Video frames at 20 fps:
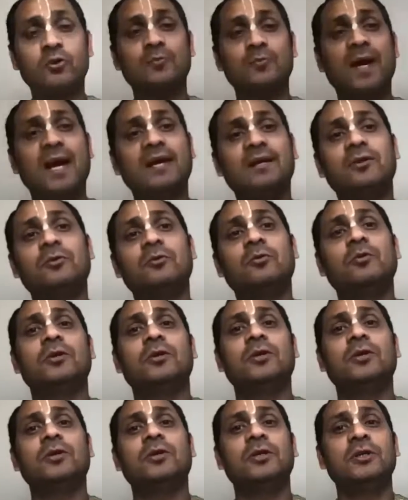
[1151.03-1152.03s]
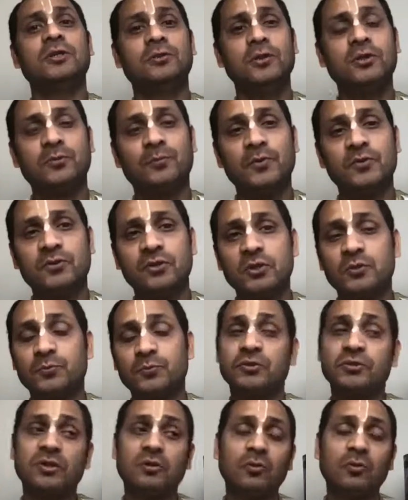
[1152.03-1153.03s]
back to the
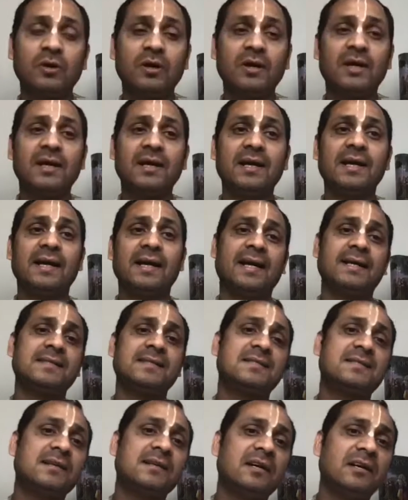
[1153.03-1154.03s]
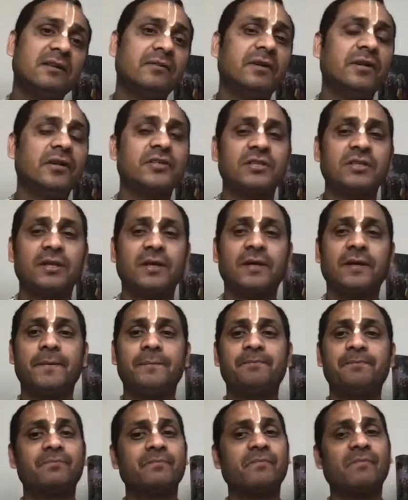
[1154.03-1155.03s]
spiritual world and serve Krishna
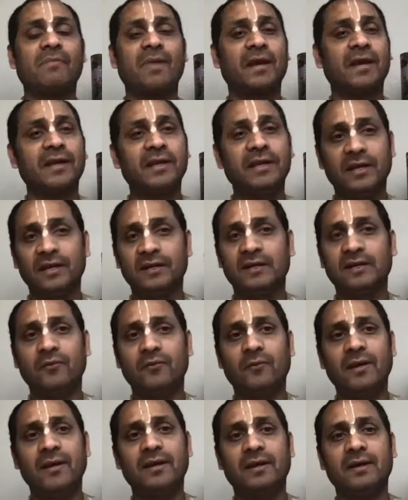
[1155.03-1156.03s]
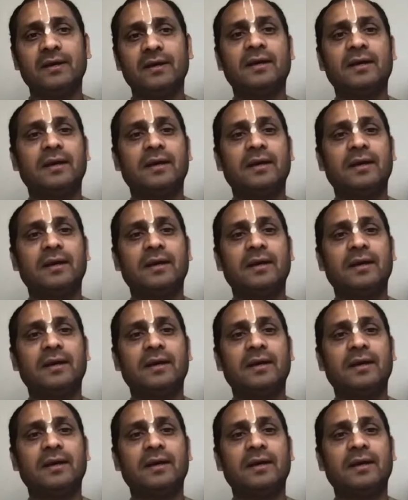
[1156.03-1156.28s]
in the way